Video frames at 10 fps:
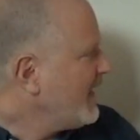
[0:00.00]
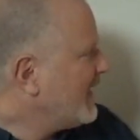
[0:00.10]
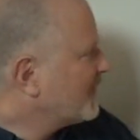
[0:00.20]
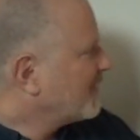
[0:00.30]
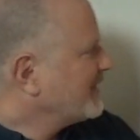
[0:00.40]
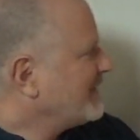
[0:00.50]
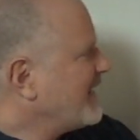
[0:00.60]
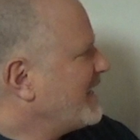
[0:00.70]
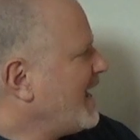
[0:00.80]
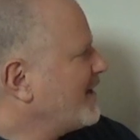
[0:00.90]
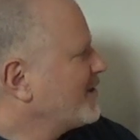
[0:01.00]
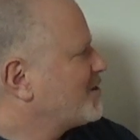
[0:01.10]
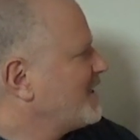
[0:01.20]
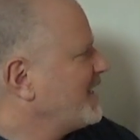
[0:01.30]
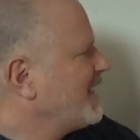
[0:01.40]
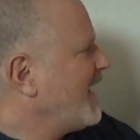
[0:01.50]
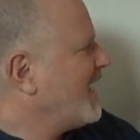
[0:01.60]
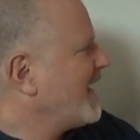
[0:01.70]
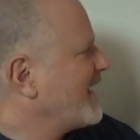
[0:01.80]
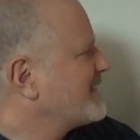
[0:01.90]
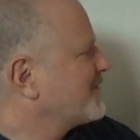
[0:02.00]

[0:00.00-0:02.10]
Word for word: And if I take energy and I